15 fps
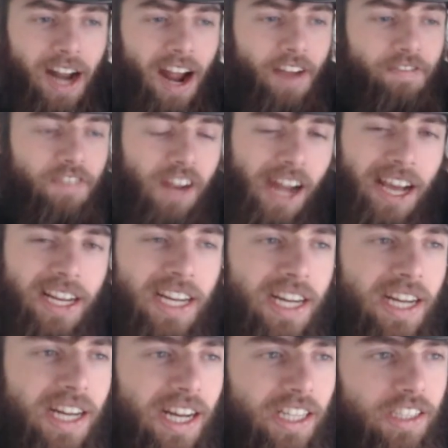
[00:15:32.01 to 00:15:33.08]
I feel like
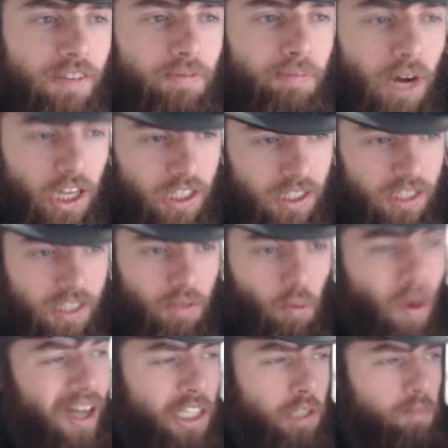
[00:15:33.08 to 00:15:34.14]
it's a
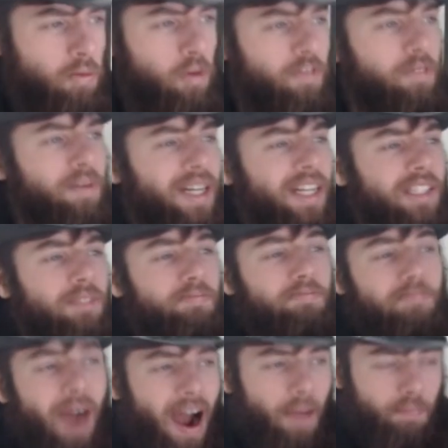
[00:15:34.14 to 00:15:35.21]
must-watch movie, but that's
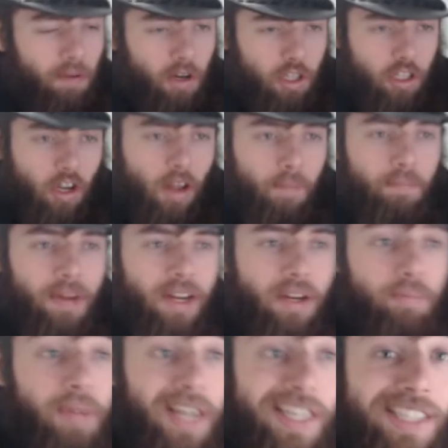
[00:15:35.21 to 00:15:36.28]
my personal
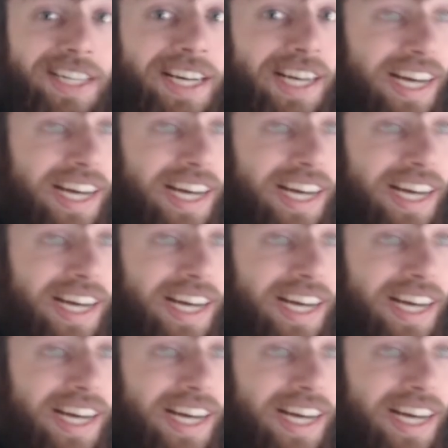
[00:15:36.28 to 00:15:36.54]
opinion because